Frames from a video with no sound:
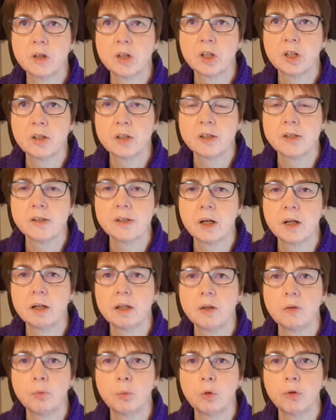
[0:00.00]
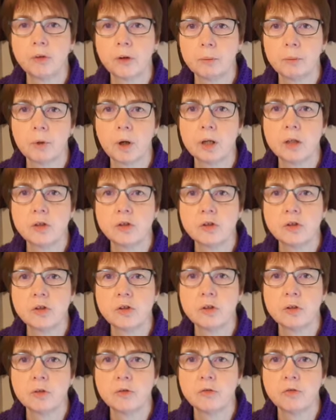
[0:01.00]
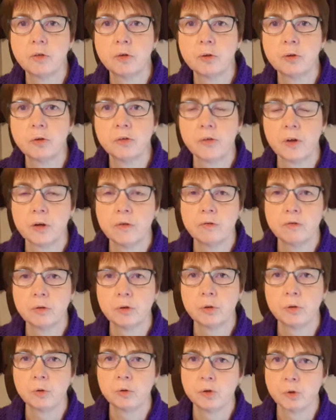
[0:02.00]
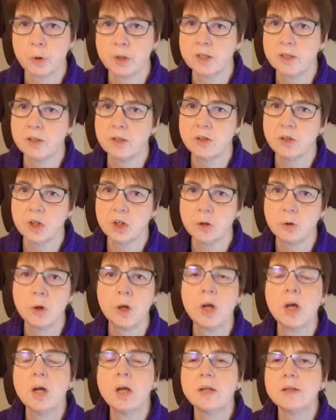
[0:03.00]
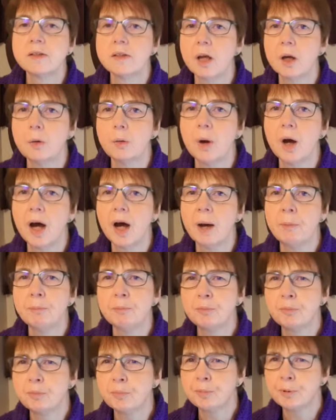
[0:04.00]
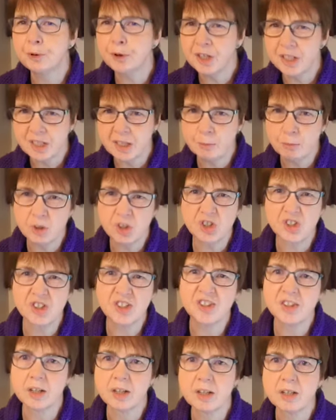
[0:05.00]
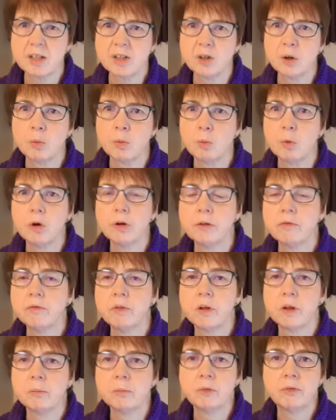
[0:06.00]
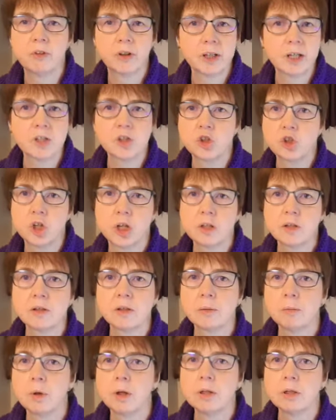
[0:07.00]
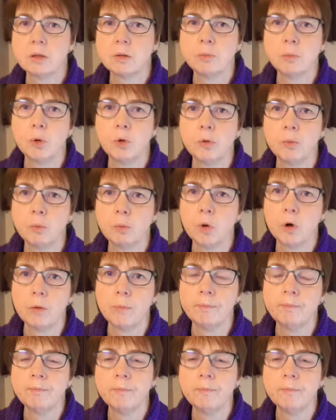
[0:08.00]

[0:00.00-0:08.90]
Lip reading: decide what I'm going to do for Sew Frugal 22. So I'm pretty much decided on one of them. If I get a chance, I might do more than one.